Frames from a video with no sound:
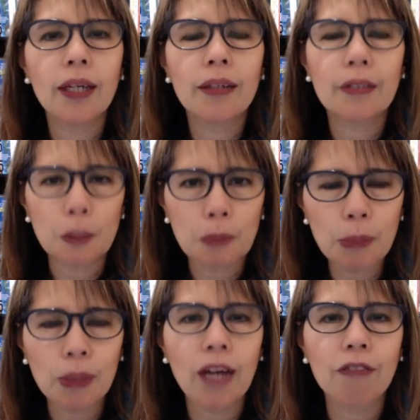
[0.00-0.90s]
These people
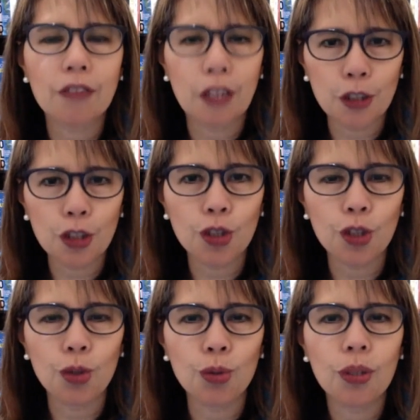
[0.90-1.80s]
have done to
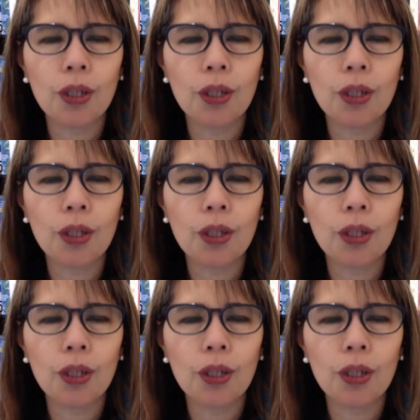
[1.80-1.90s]
you,